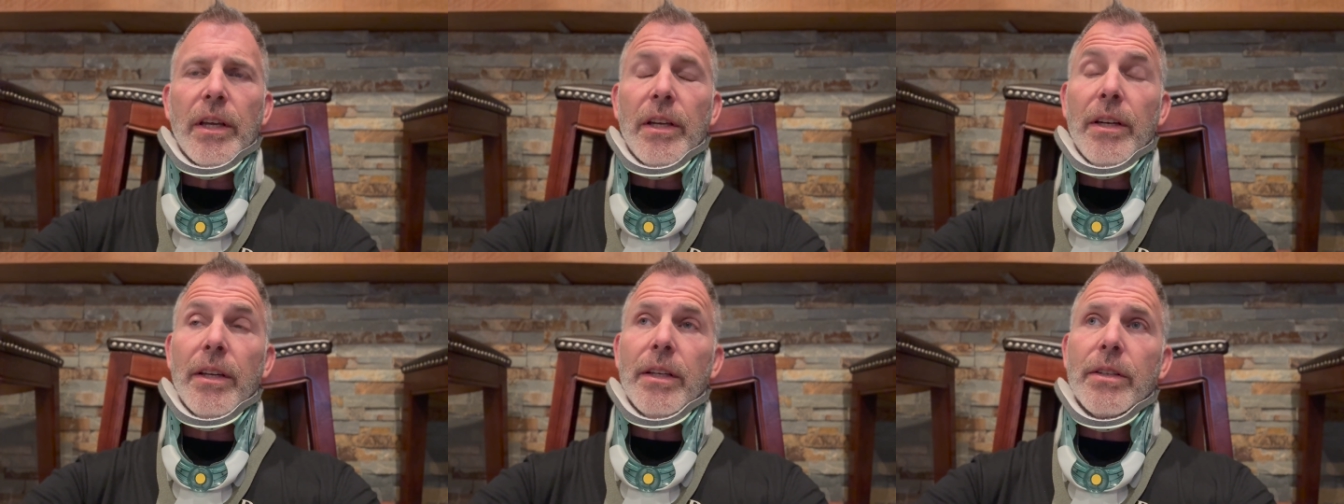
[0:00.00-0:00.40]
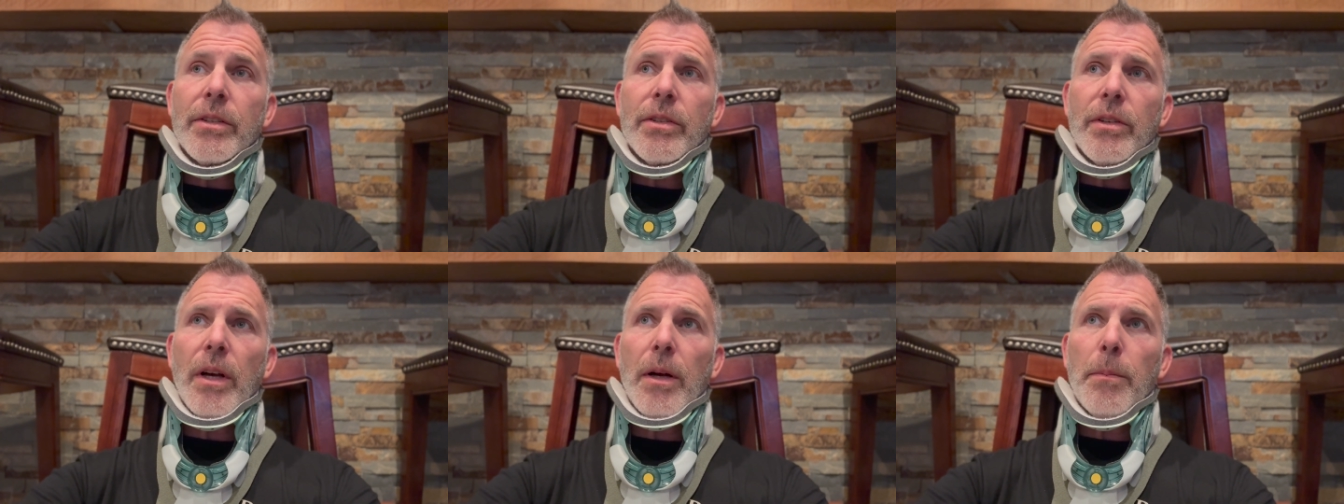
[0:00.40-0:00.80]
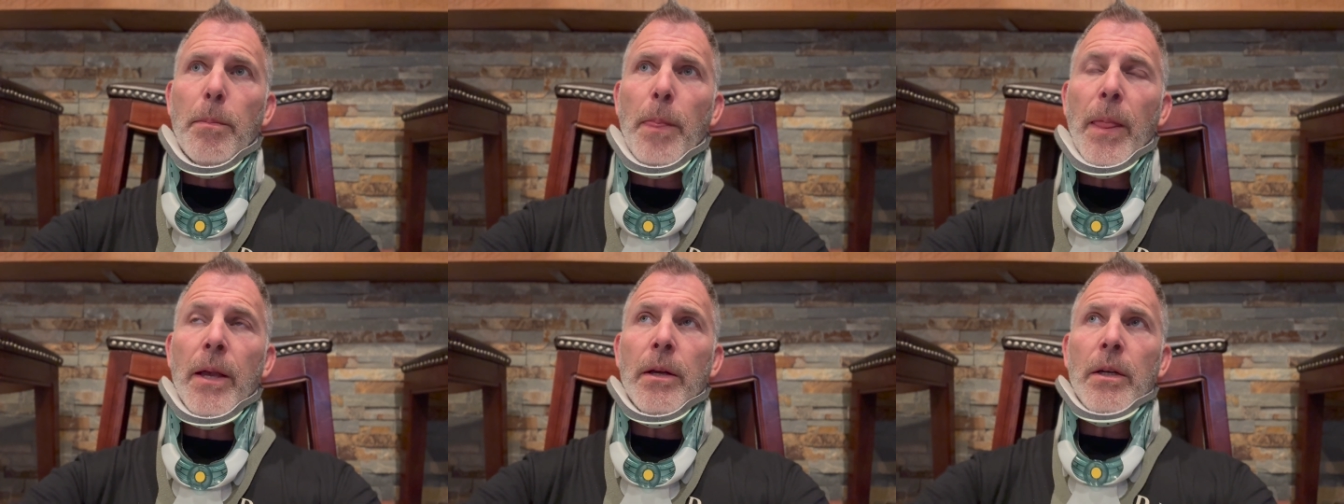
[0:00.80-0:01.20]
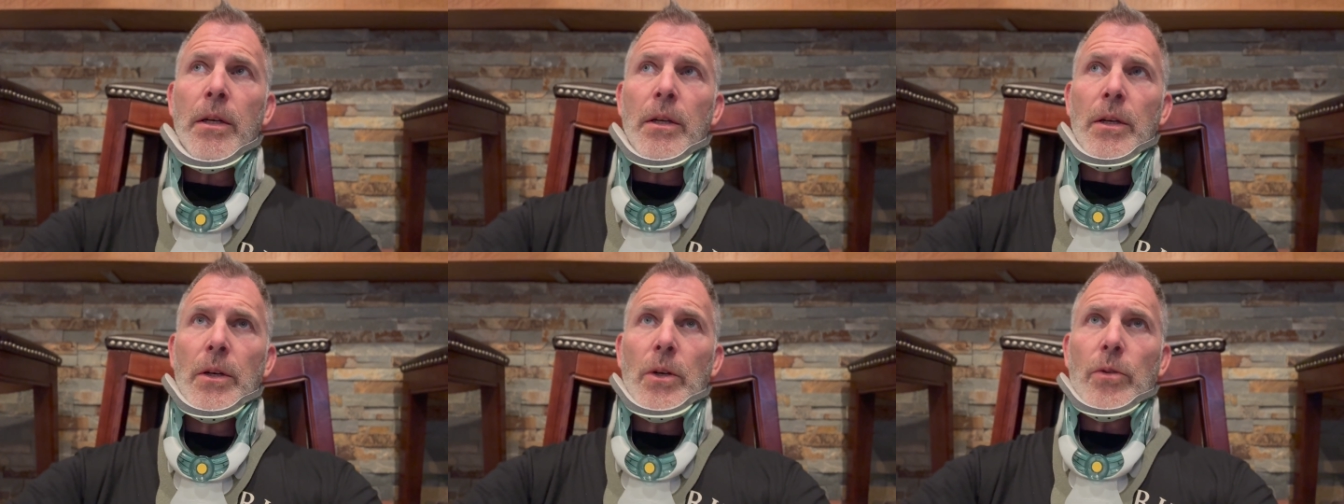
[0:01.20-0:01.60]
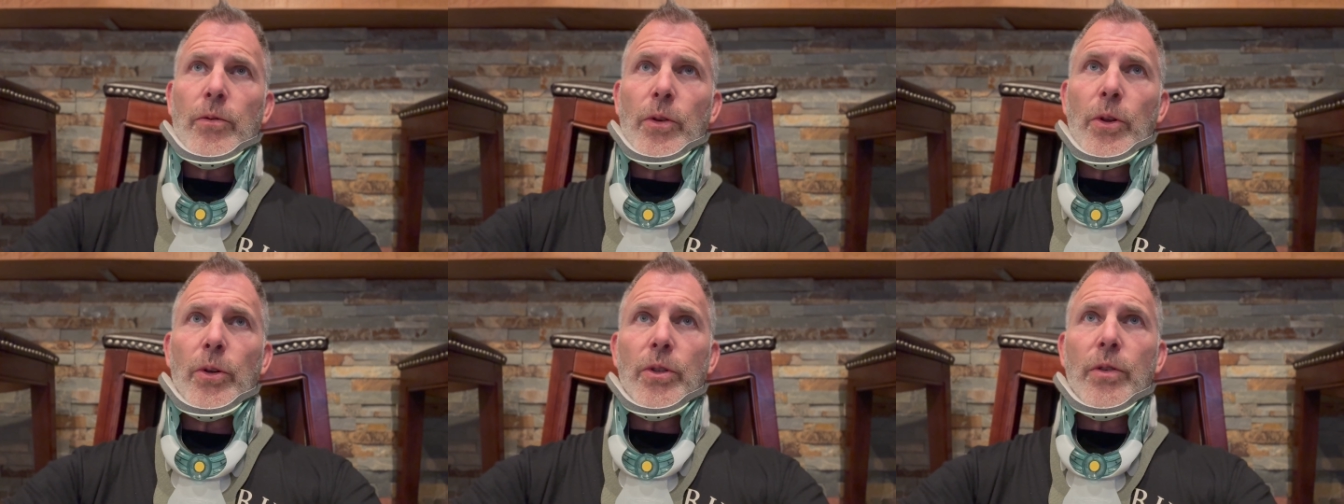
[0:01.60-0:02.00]
And it's for
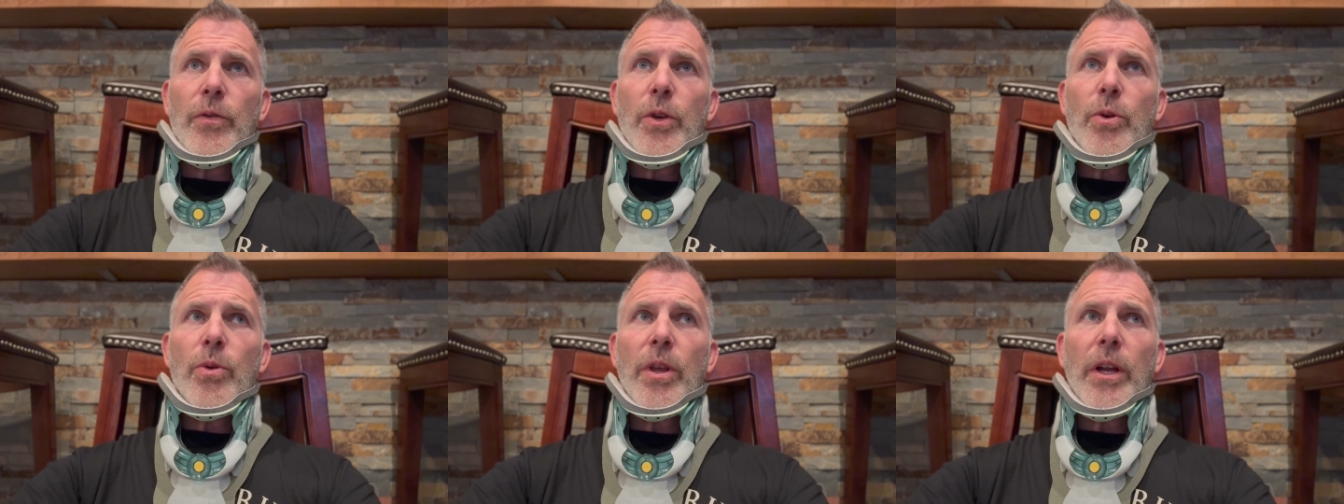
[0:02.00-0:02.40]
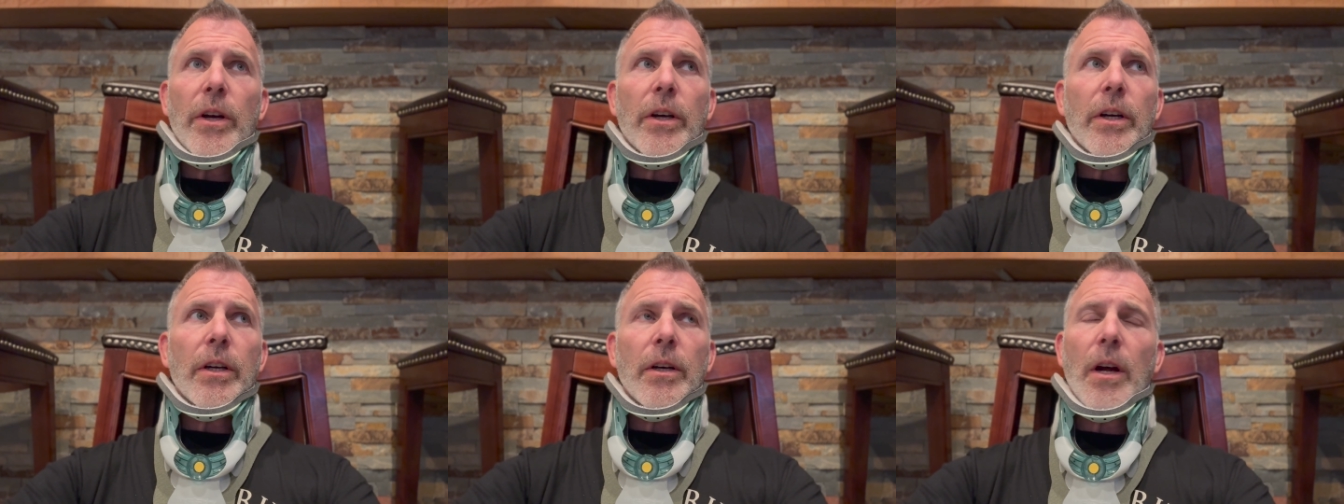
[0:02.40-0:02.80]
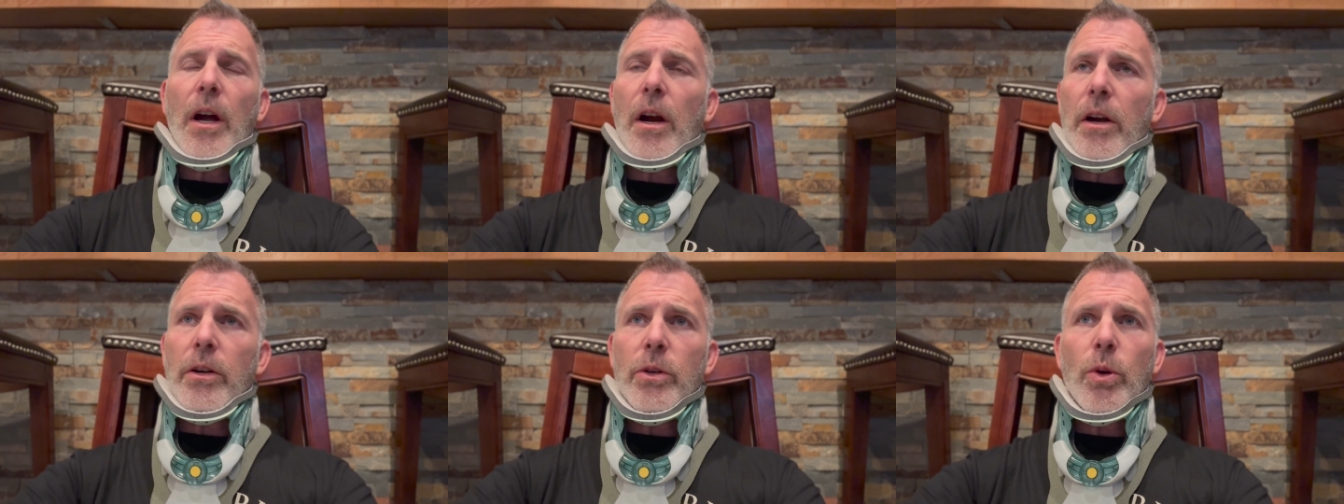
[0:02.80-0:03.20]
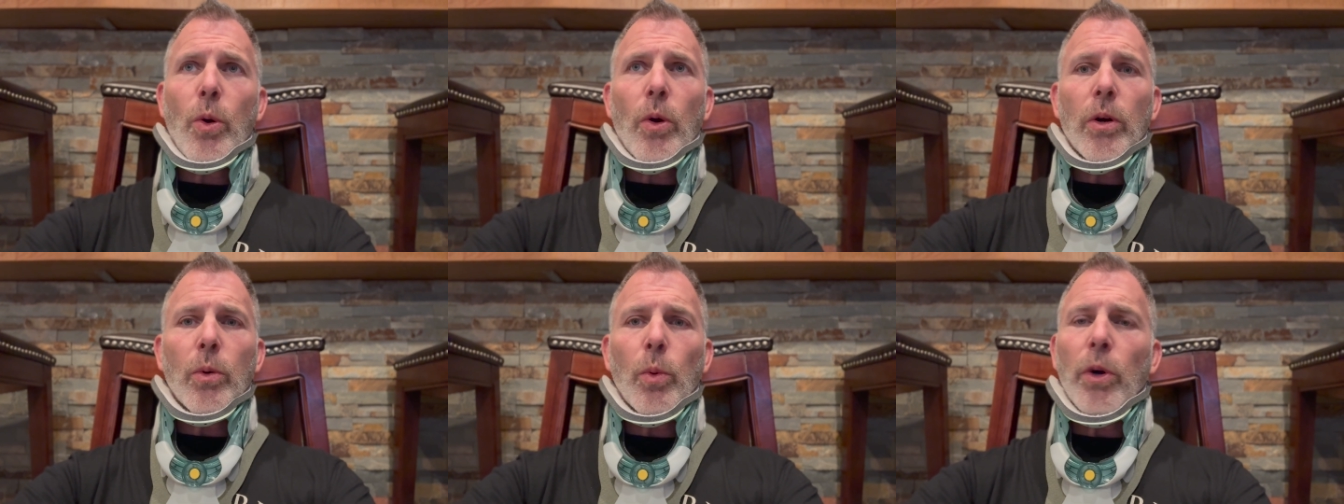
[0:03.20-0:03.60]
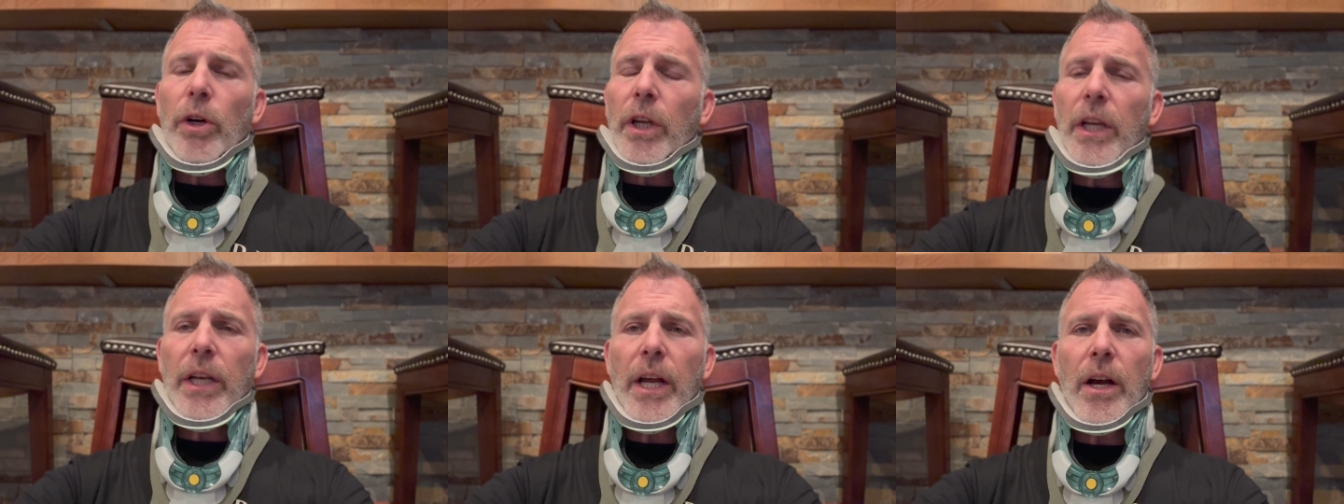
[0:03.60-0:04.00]
those of you that are hardcore
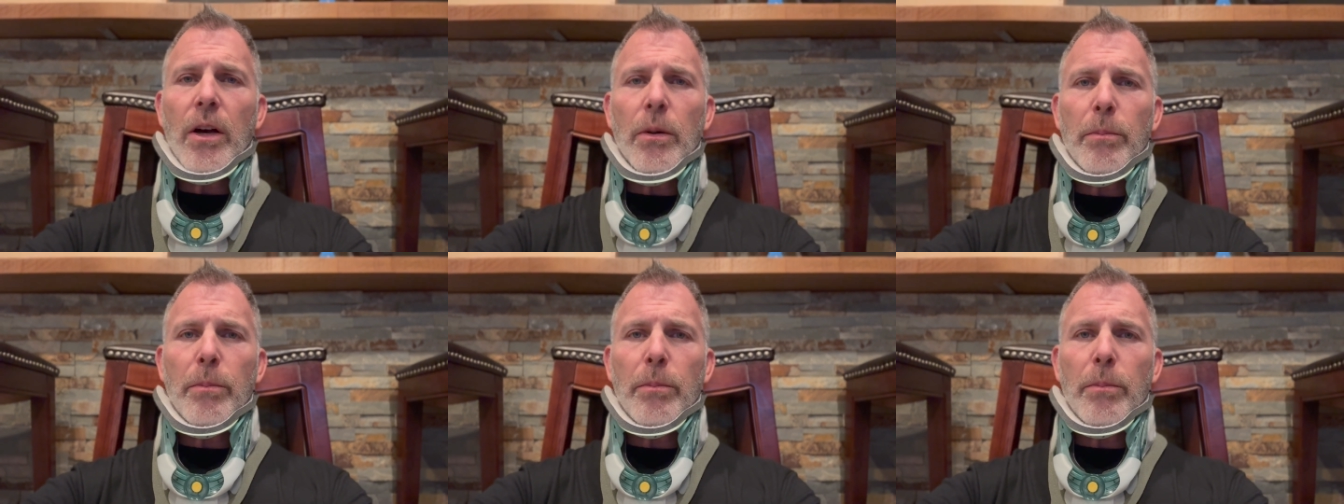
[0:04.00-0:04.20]
working out,